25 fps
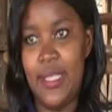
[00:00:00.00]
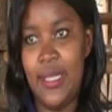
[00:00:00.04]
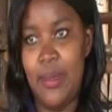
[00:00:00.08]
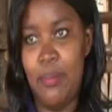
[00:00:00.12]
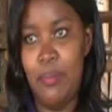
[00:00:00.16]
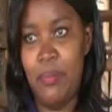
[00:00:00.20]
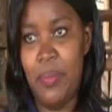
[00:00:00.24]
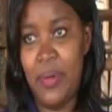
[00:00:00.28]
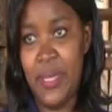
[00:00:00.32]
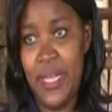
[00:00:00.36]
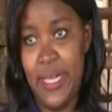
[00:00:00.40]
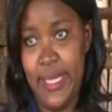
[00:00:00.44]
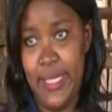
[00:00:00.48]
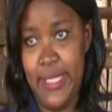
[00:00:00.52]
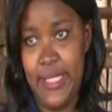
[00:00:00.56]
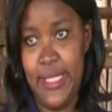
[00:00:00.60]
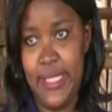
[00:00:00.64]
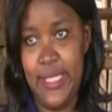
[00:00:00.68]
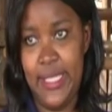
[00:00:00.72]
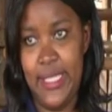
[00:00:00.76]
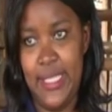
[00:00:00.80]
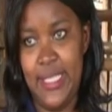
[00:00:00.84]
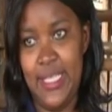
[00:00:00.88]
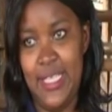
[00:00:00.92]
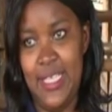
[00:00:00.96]
the
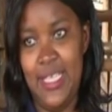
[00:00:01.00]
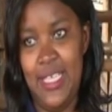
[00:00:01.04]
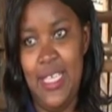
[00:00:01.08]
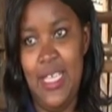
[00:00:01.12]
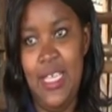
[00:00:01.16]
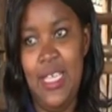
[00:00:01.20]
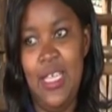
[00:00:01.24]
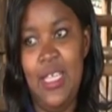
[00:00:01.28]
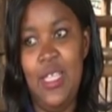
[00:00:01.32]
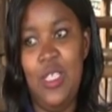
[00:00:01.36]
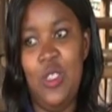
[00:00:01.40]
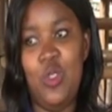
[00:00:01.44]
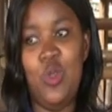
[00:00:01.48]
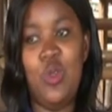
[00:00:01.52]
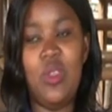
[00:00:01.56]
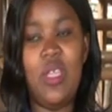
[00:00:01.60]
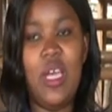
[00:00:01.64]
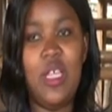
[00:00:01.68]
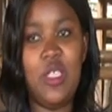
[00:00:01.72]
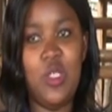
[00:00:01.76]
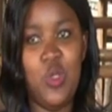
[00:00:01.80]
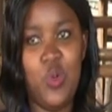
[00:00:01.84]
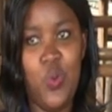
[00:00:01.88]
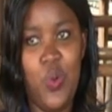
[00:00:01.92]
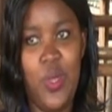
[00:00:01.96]
breeds. So
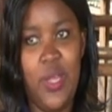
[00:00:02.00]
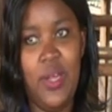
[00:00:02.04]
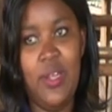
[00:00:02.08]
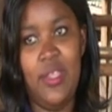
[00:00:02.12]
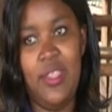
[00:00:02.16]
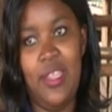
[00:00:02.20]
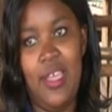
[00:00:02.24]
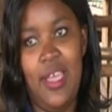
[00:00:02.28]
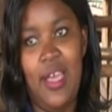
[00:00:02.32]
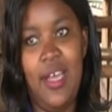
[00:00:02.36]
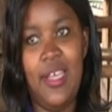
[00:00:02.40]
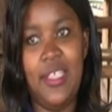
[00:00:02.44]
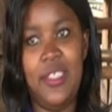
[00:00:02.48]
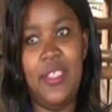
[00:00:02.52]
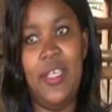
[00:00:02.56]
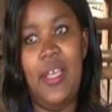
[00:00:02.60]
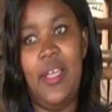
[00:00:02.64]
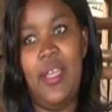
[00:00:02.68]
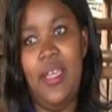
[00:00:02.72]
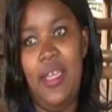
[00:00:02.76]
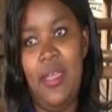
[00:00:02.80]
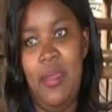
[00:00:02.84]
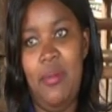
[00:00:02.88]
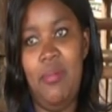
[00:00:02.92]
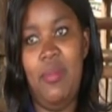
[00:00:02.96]
that's when the Ayrshire
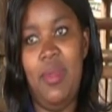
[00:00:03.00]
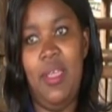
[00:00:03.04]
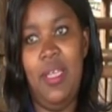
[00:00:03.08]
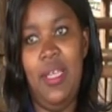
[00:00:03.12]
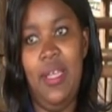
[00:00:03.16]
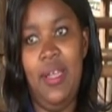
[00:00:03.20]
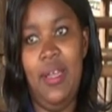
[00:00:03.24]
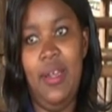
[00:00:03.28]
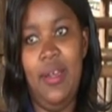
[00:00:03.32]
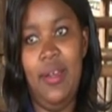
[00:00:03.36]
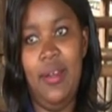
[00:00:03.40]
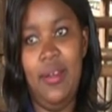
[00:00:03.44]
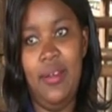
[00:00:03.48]
came in.